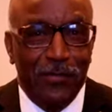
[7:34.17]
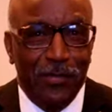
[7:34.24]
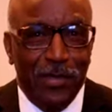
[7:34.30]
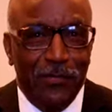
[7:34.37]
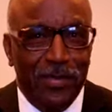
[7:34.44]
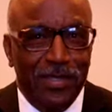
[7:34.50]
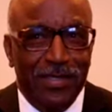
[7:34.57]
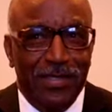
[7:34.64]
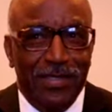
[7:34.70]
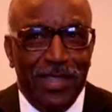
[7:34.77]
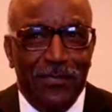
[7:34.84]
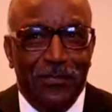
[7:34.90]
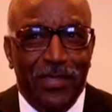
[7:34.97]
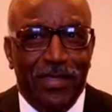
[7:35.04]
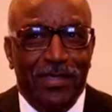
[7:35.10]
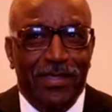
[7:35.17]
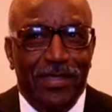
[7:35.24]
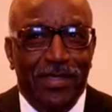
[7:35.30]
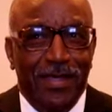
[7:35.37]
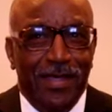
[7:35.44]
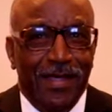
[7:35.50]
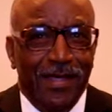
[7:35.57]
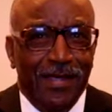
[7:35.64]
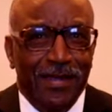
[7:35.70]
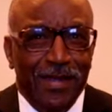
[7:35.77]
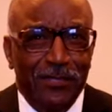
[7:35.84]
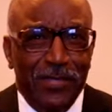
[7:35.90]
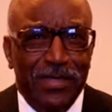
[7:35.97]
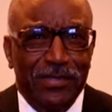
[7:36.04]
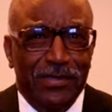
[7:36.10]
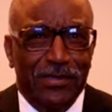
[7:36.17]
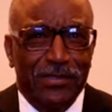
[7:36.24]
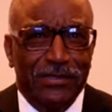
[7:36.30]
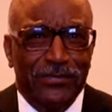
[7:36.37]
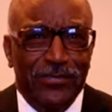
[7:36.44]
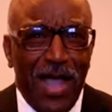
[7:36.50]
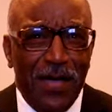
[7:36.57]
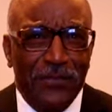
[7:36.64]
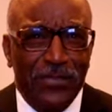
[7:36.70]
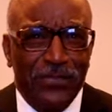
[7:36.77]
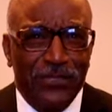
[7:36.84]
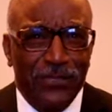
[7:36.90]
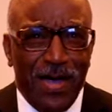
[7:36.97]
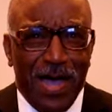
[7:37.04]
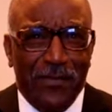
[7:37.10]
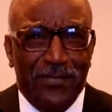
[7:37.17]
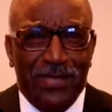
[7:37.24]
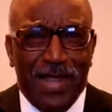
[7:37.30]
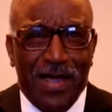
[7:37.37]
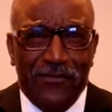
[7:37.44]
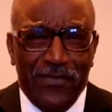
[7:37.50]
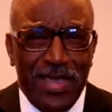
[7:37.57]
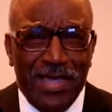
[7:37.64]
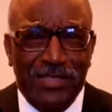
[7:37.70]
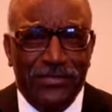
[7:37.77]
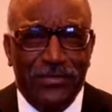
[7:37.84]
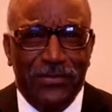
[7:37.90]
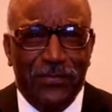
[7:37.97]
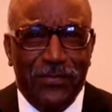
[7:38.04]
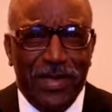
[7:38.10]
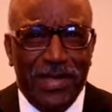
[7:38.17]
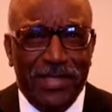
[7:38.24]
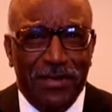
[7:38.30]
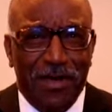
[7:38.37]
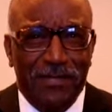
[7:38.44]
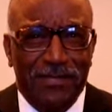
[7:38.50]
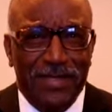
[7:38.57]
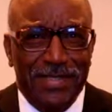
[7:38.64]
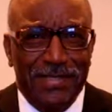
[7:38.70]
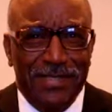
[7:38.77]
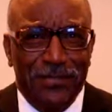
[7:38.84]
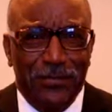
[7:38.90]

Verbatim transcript: let, let, me let me let me drop this mop, and I ran to the petty officer.